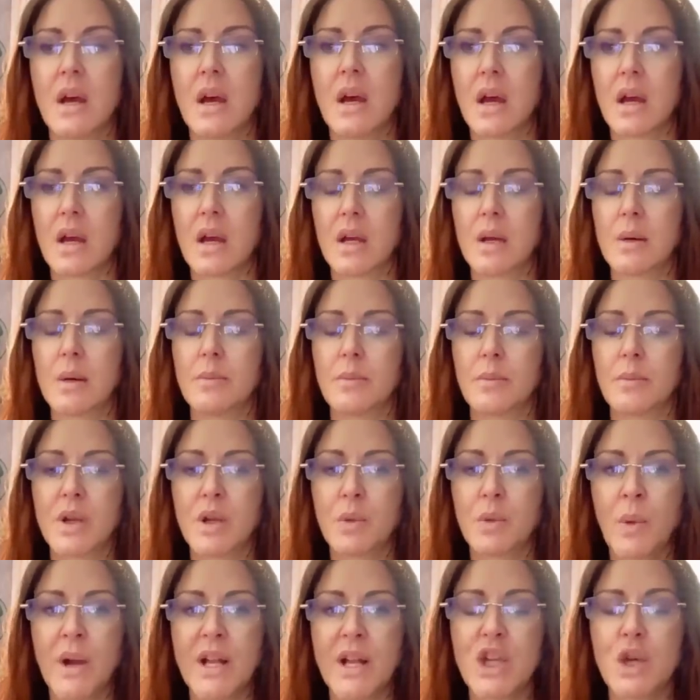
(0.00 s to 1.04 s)

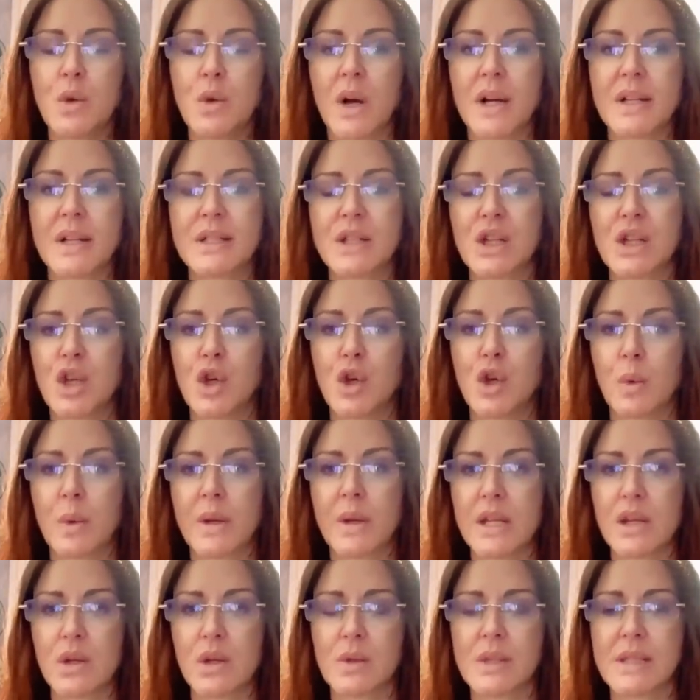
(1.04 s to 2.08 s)
When you are secure
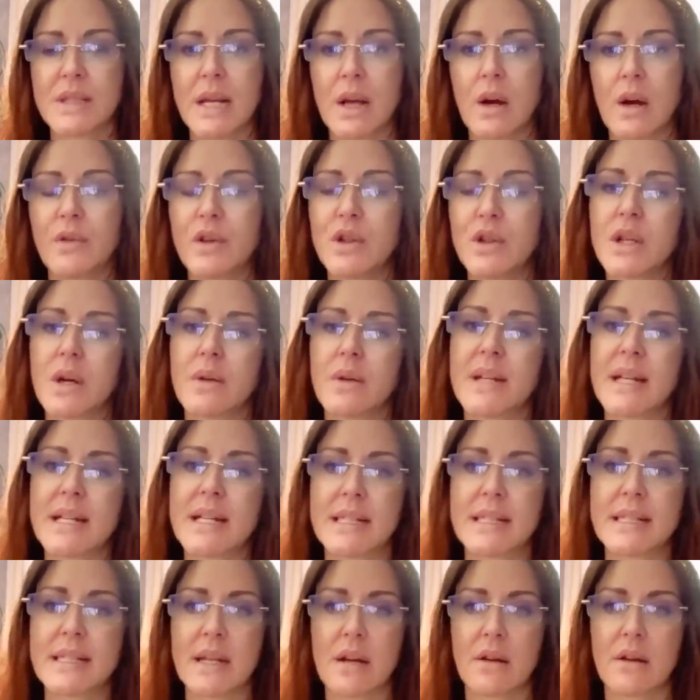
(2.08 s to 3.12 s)
within yourself, you don't
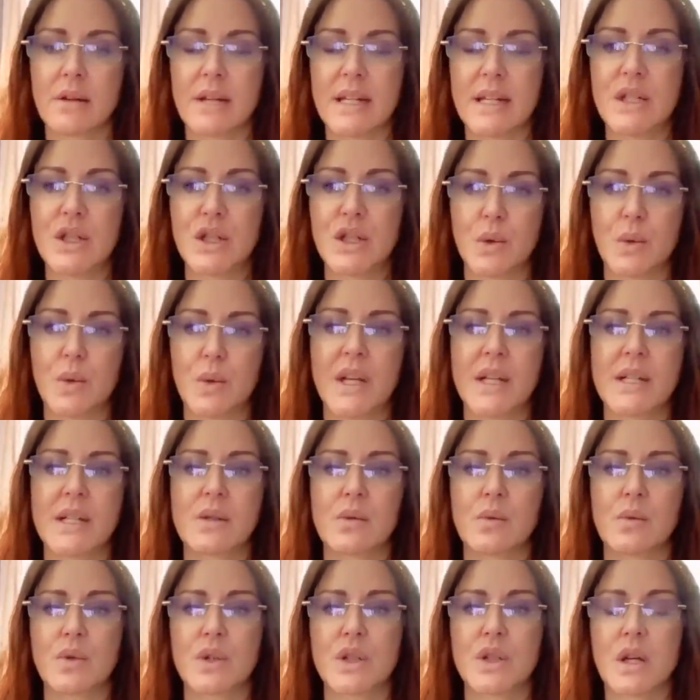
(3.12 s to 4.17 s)
necessarily do
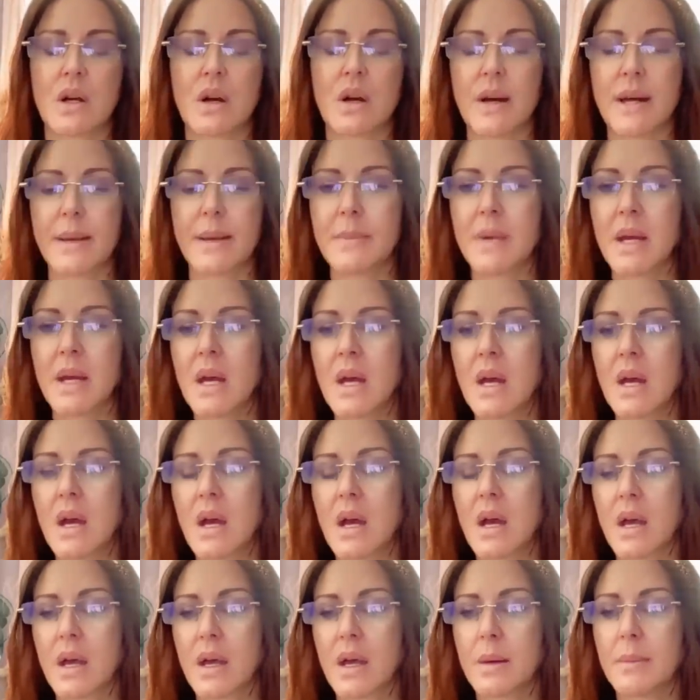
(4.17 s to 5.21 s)
this all the time.
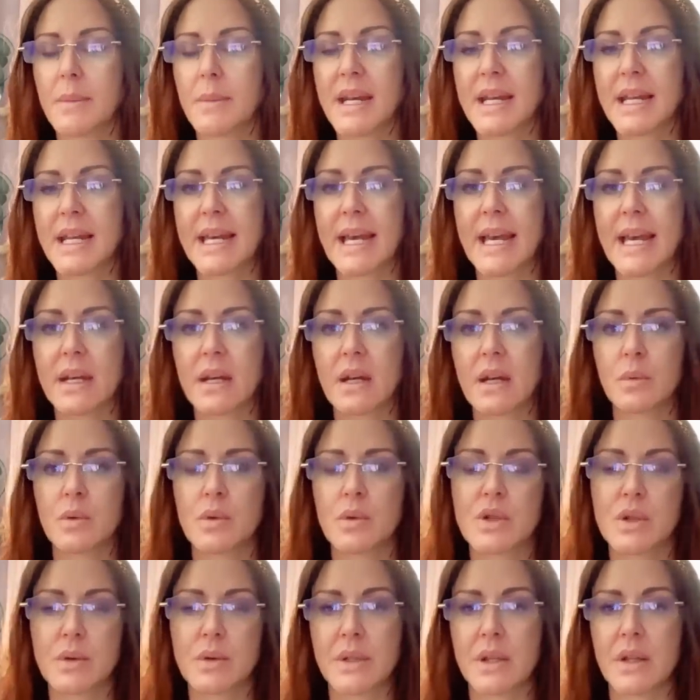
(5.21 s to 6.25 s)
And again, I
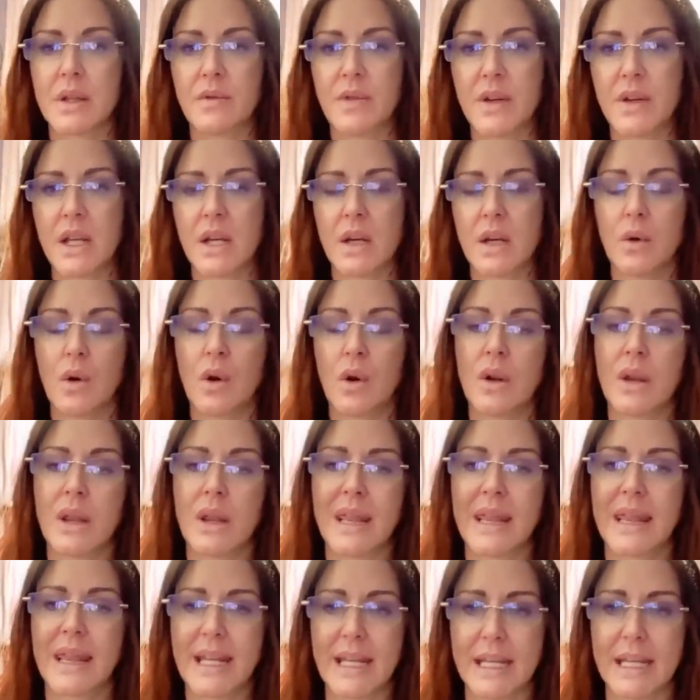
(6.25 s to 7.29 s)
will do another video
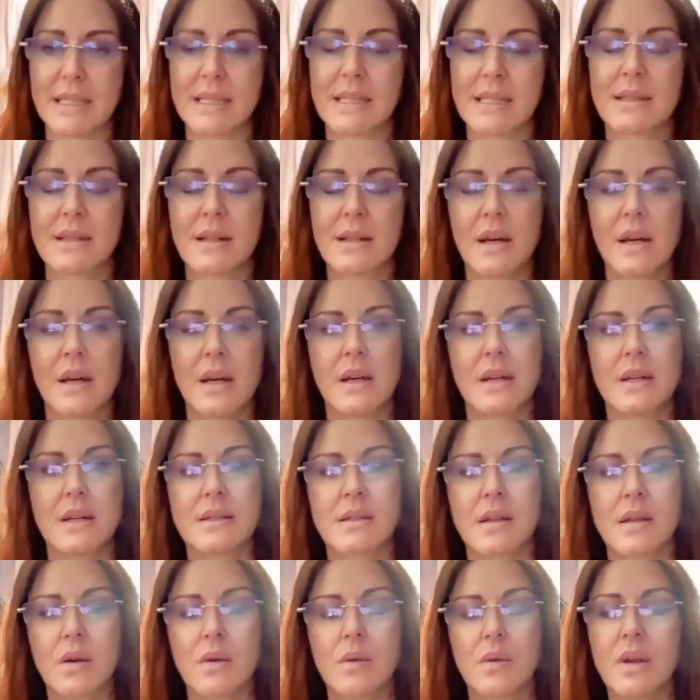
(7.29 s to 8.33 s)
on this.
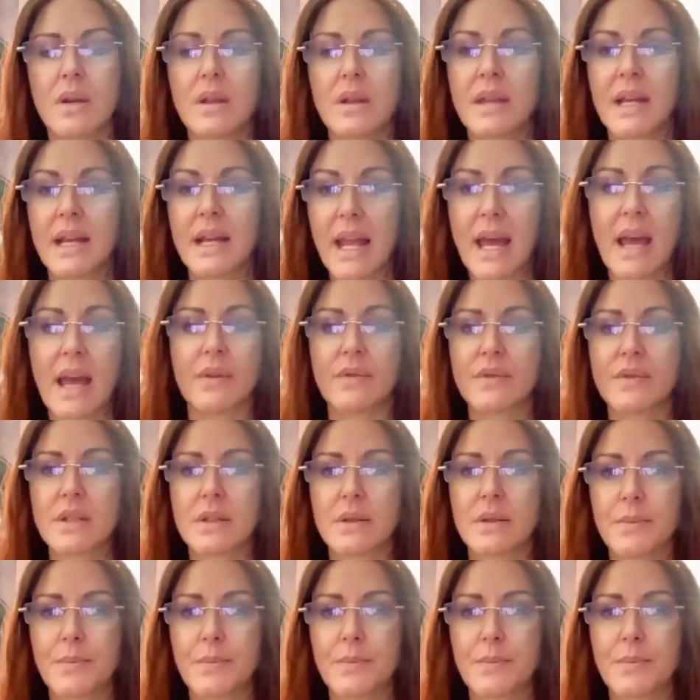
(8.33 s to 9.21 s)
So they left.